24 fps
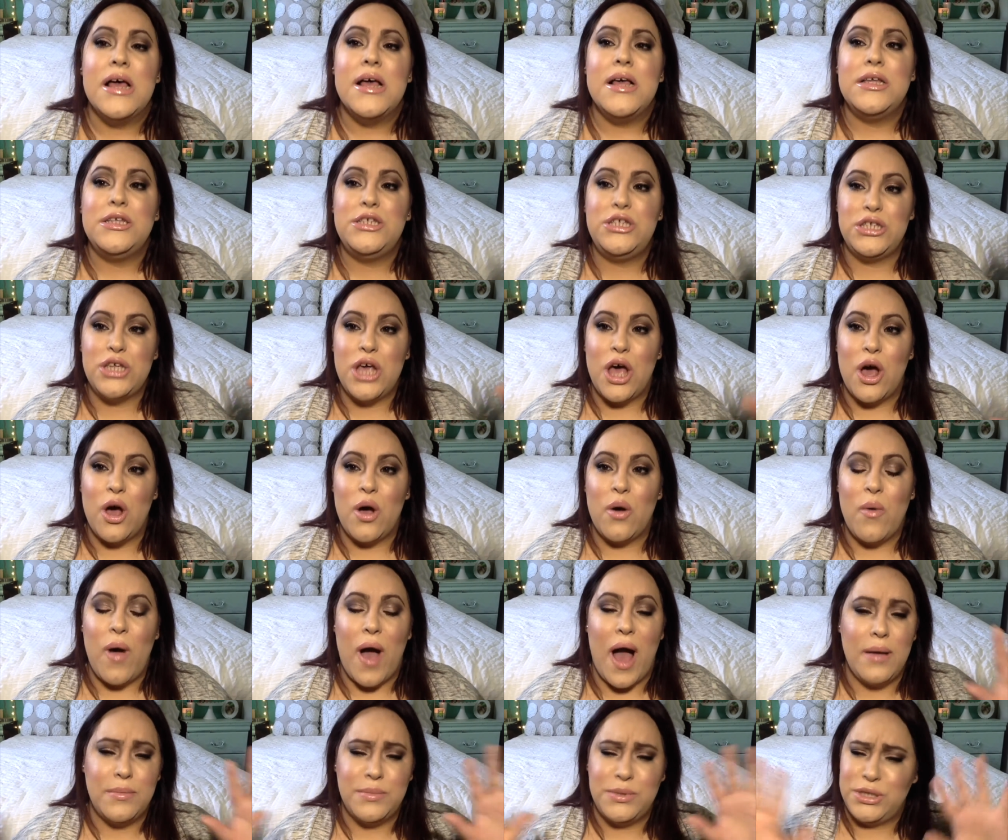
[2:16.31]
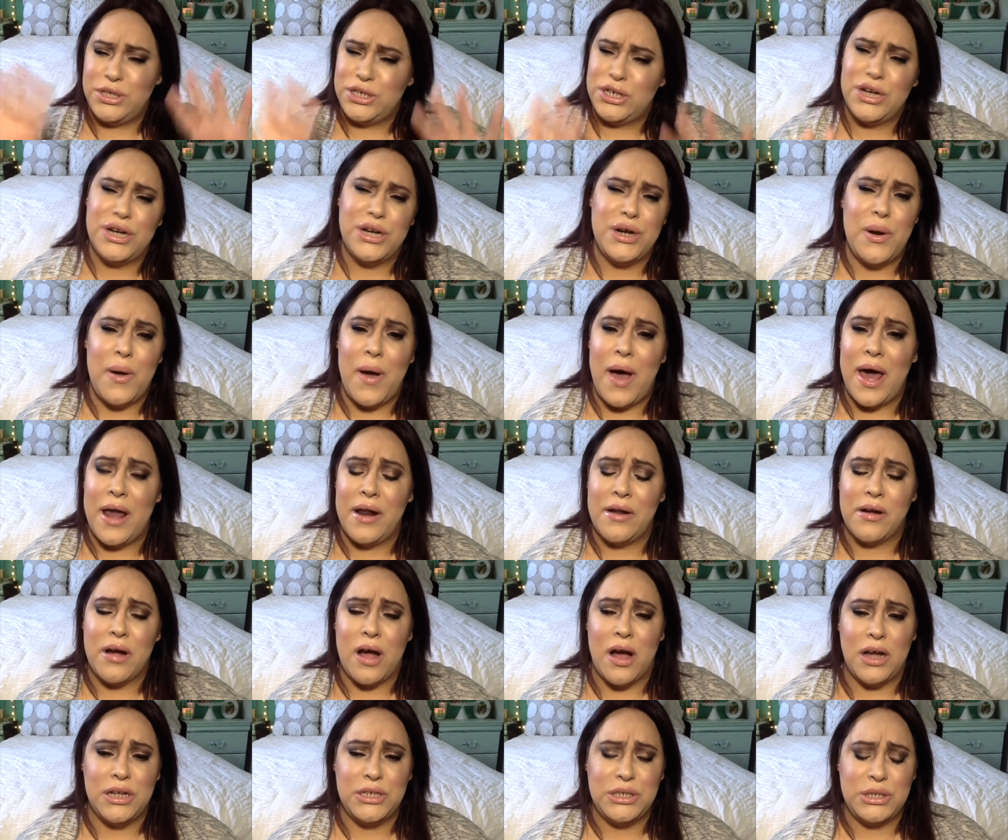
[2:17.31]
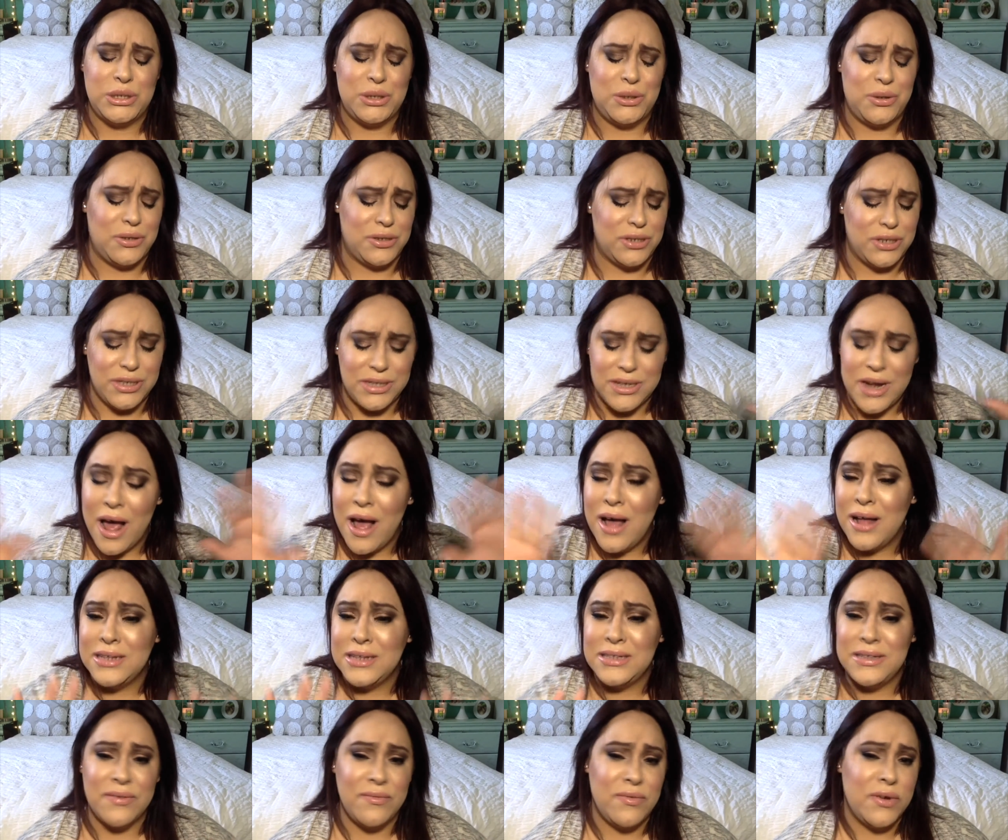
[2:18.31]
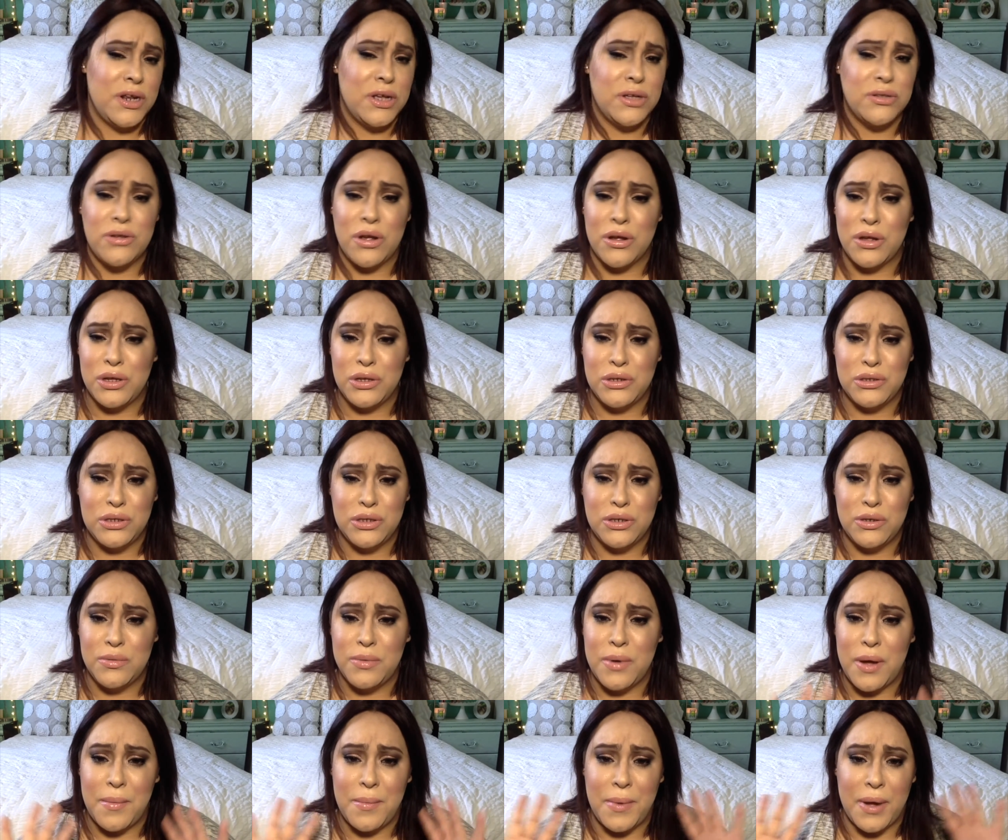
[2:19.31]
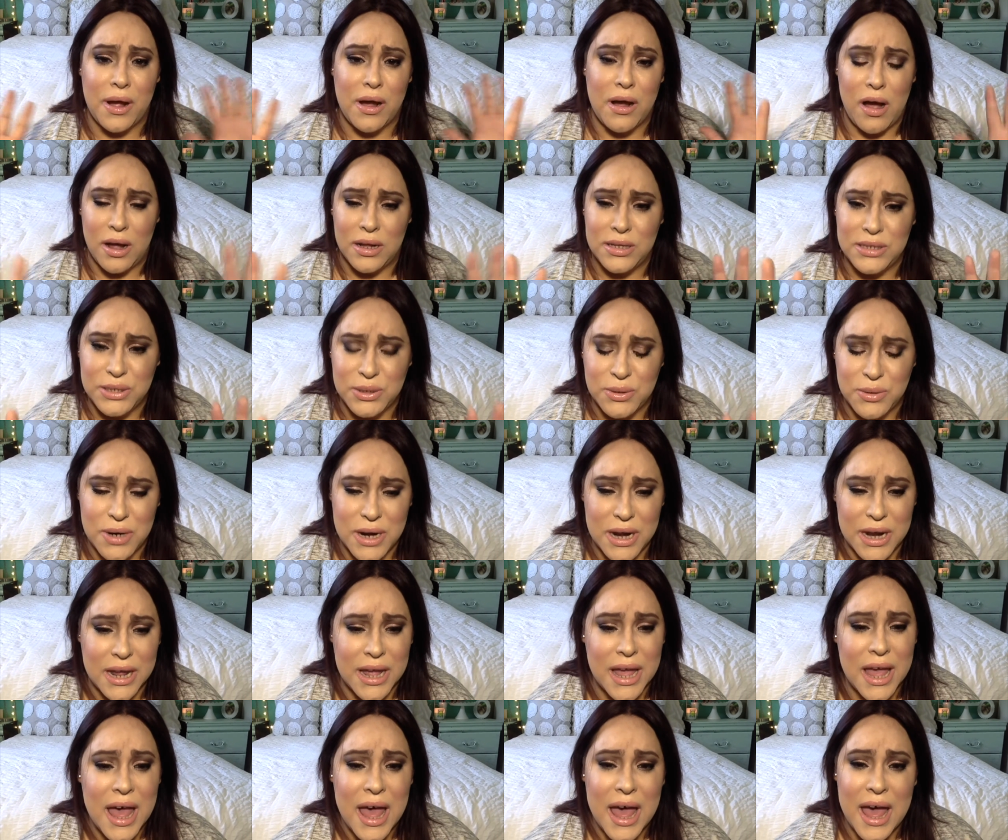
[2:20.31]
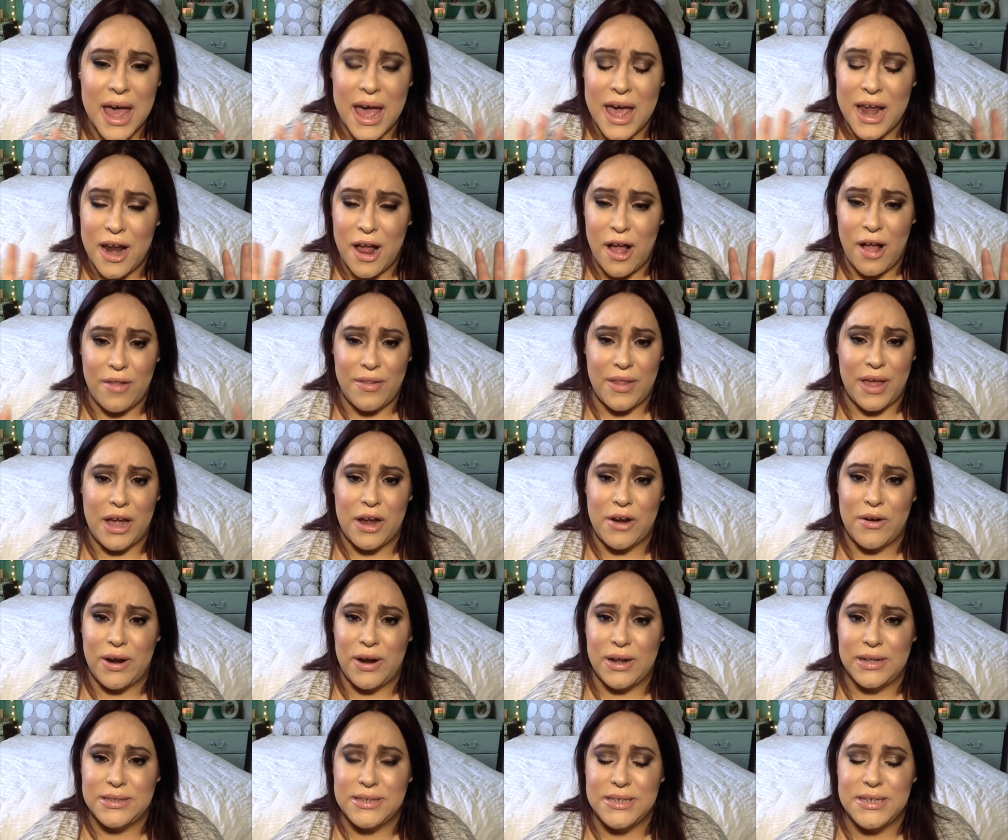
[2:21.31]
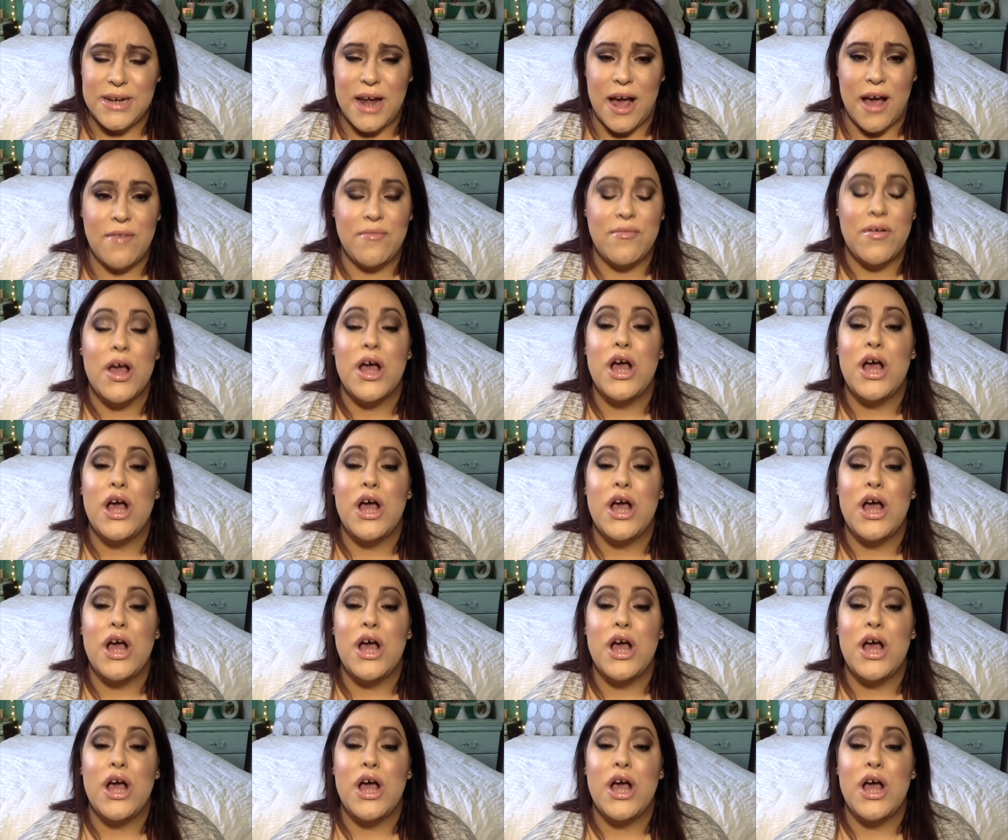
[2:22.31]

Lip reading: So I'm sure you know how to contour. There's tons of videos on YouTube about contouring and all that great stuff.